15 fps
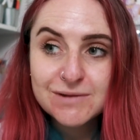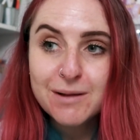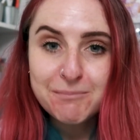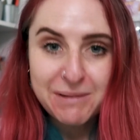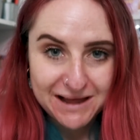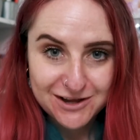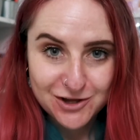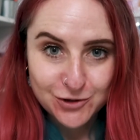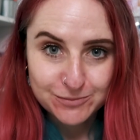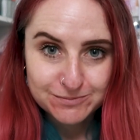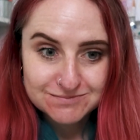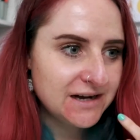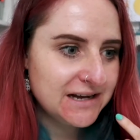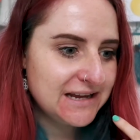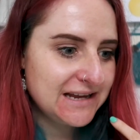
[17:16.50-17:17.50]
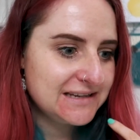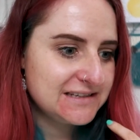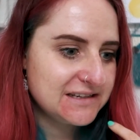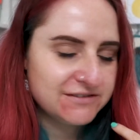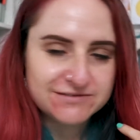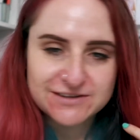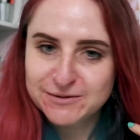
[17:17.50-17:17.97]
I'm back home. I
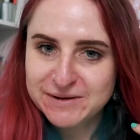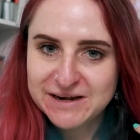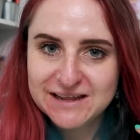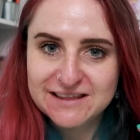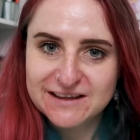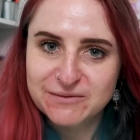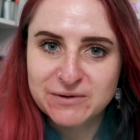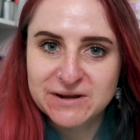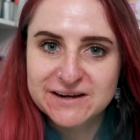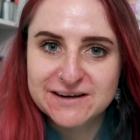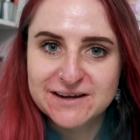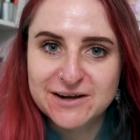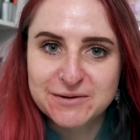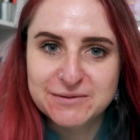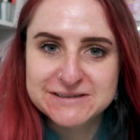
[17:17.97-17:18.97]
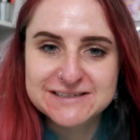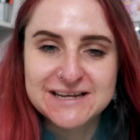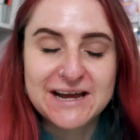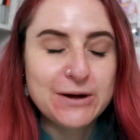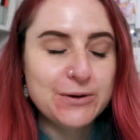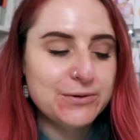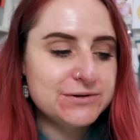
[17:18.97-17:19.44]
didn't film anything when I was
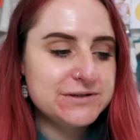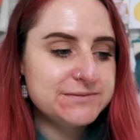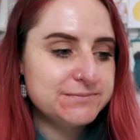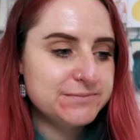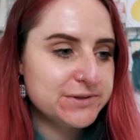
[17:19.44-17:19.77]
out